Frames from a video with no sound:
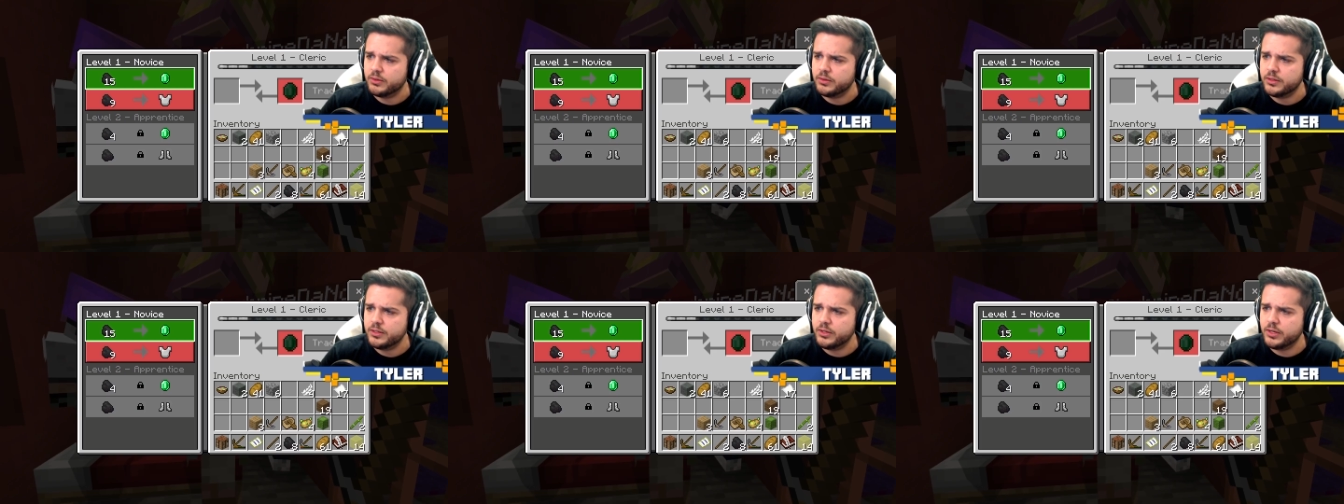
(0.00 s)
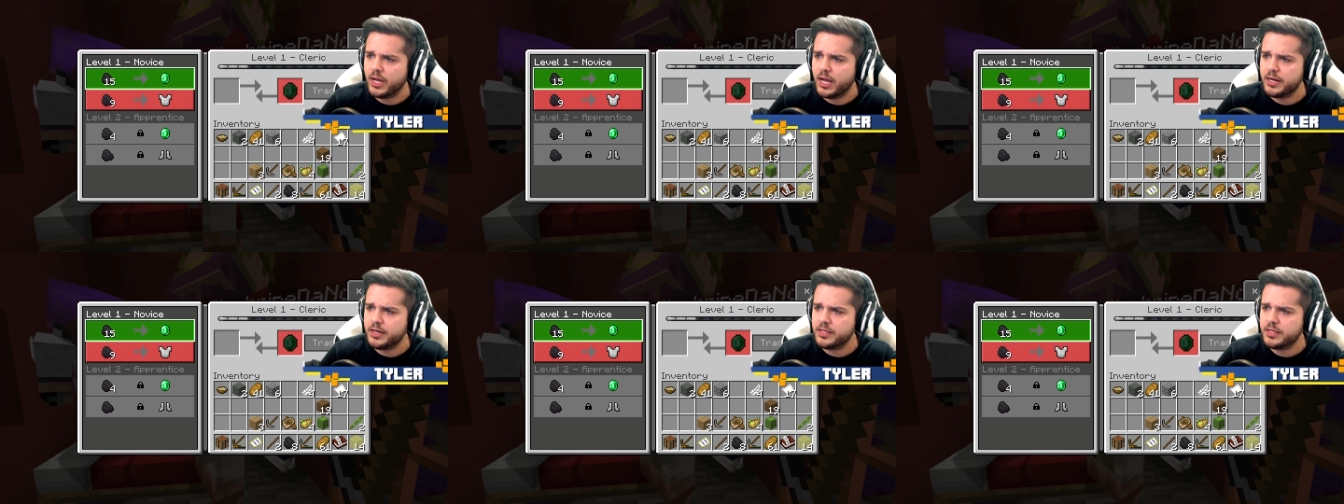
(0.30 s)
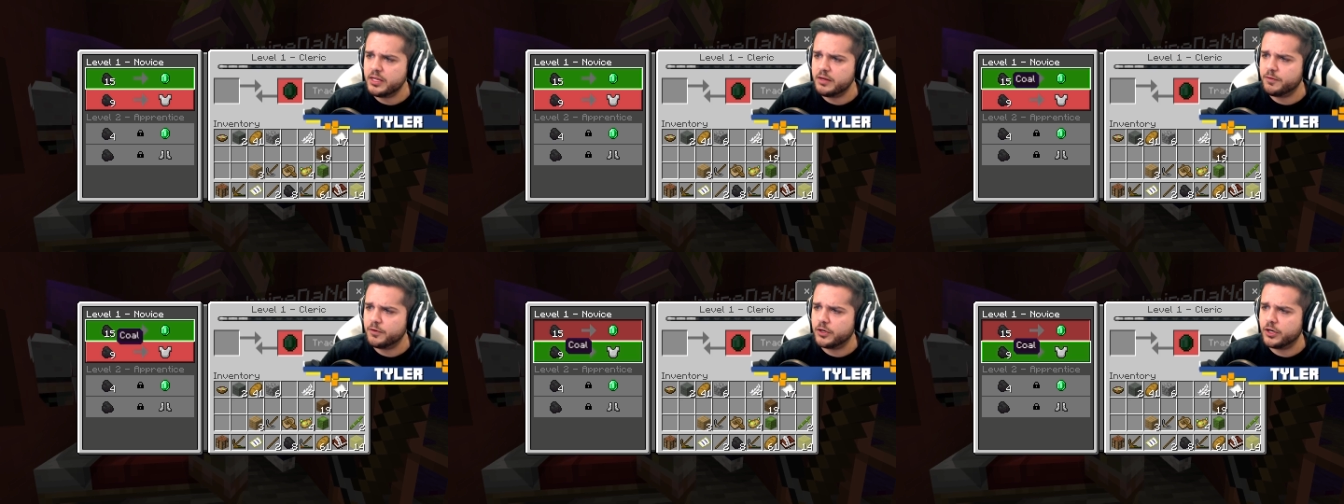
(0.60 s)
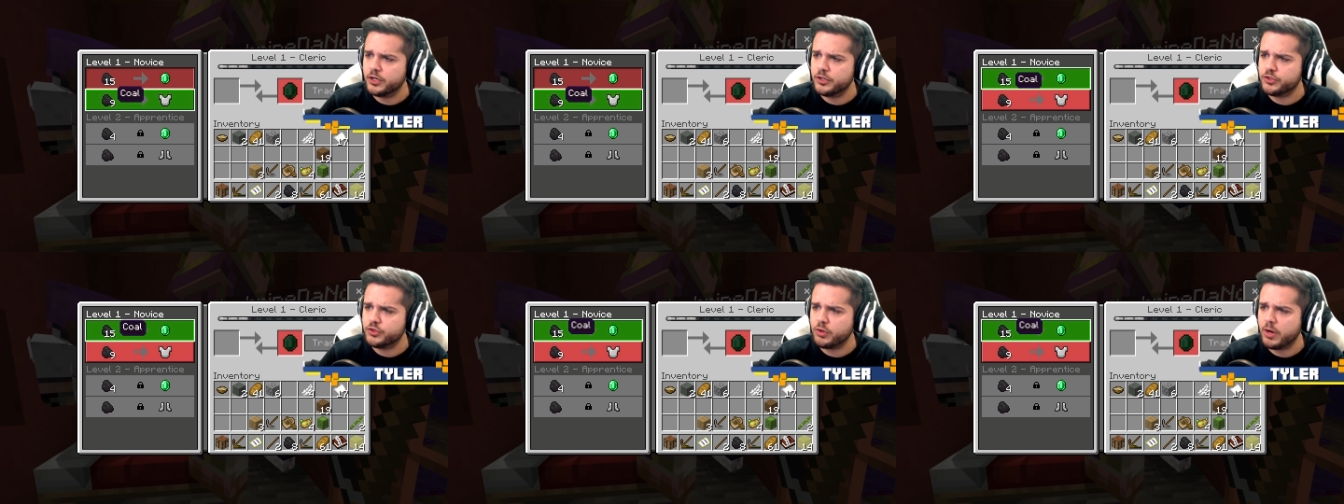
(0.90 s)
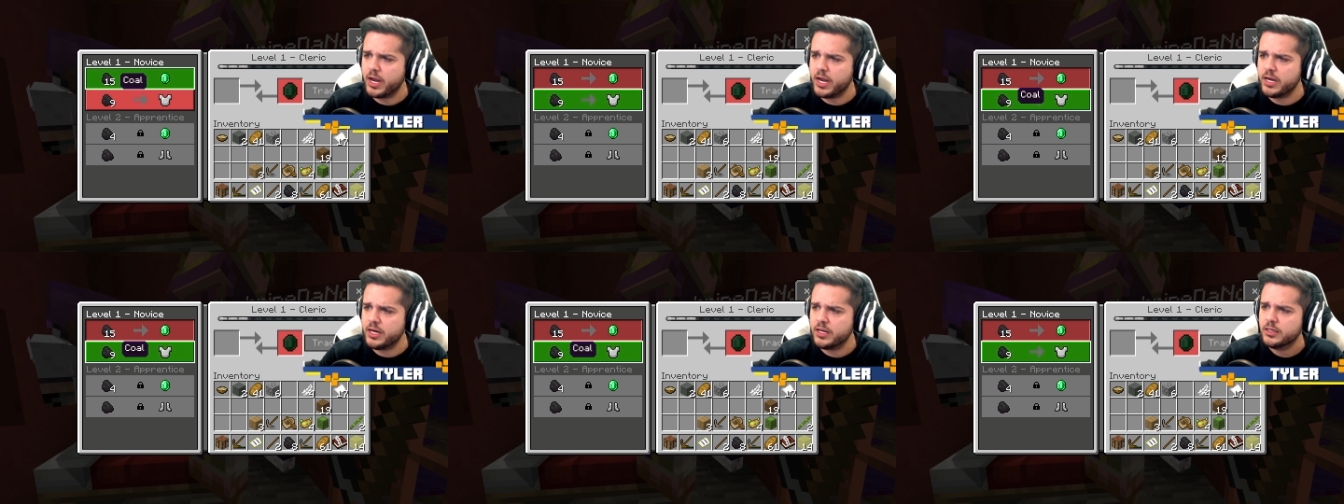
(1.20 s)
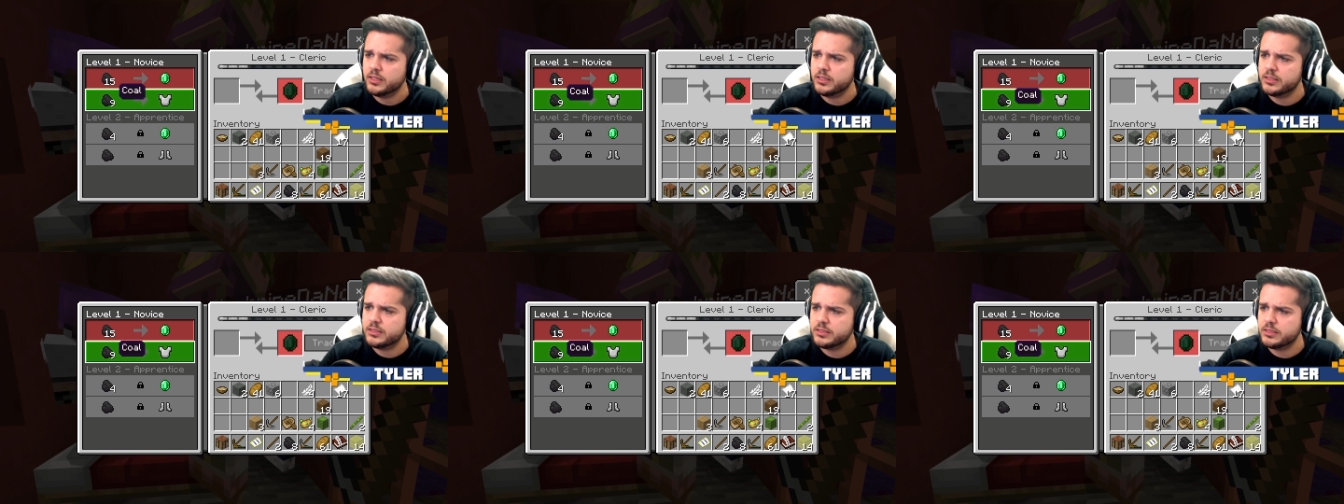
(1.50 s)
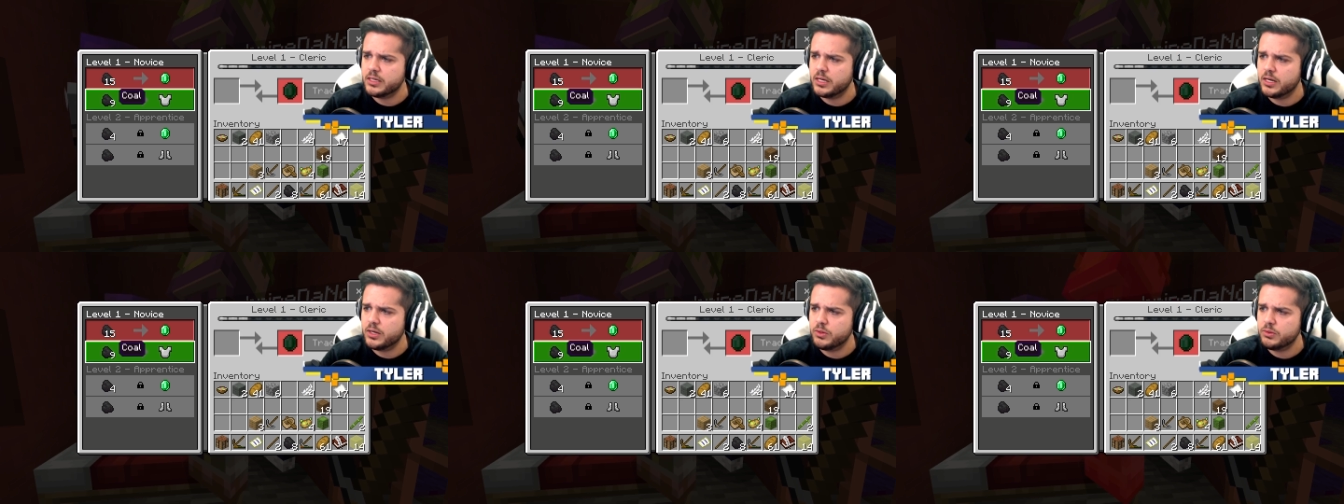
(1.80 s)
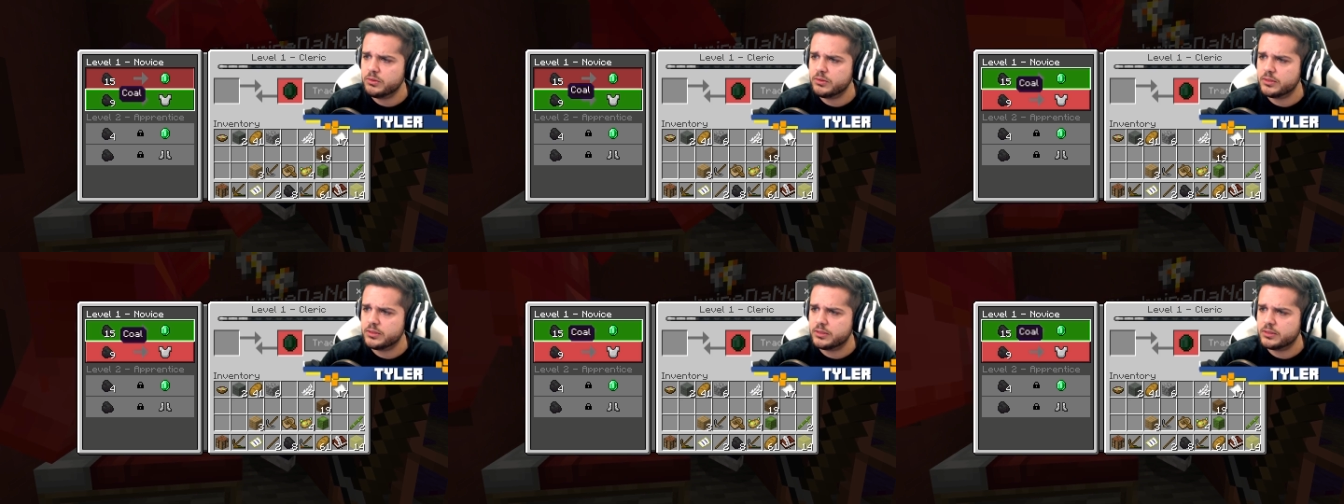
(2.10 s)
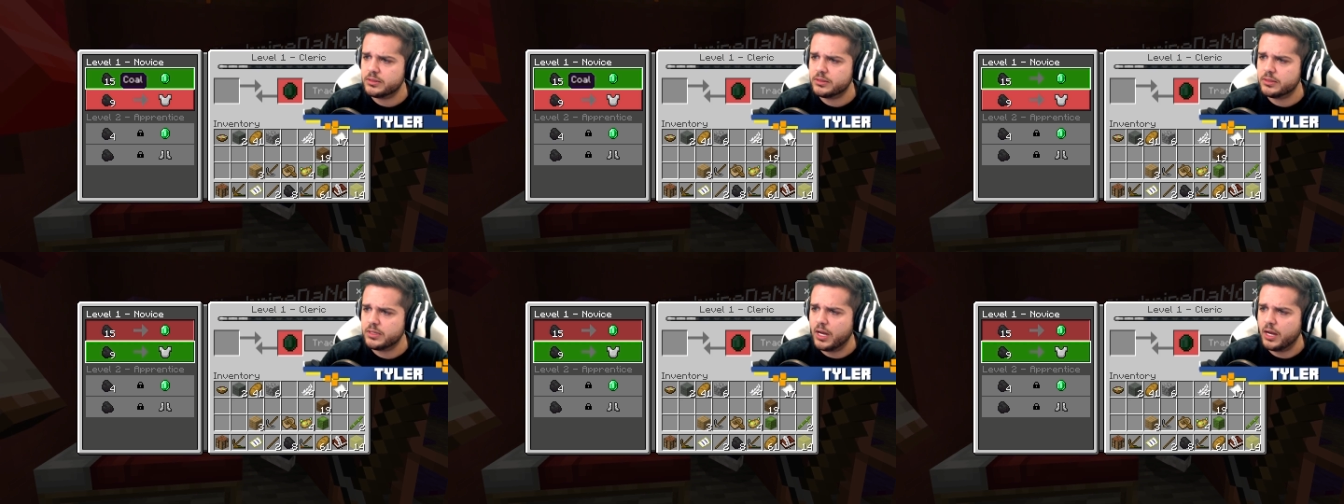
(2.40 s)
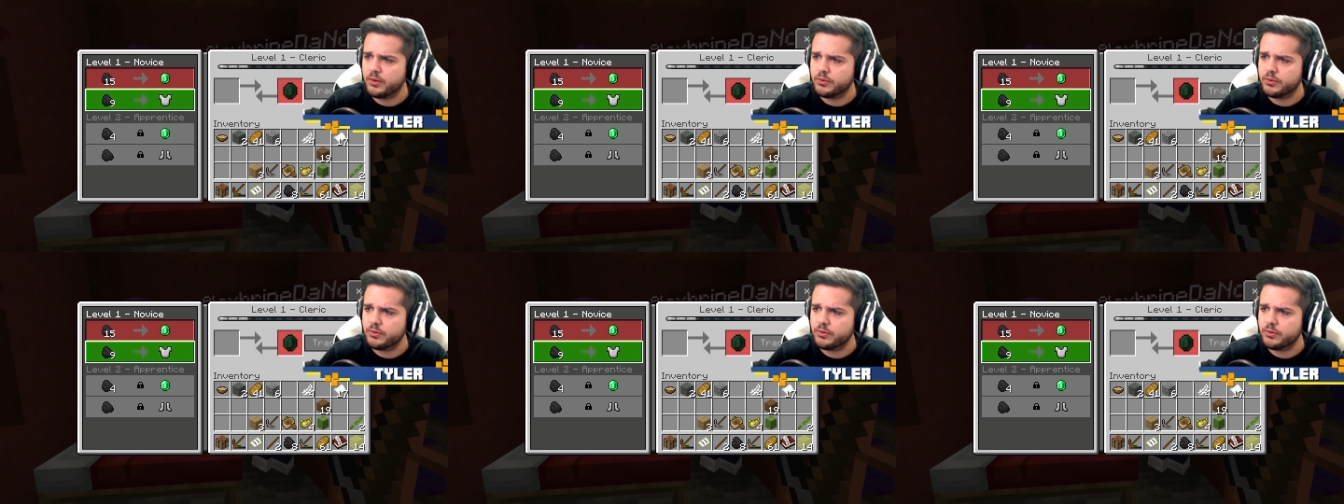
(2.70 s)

you got anything for good trade? No, not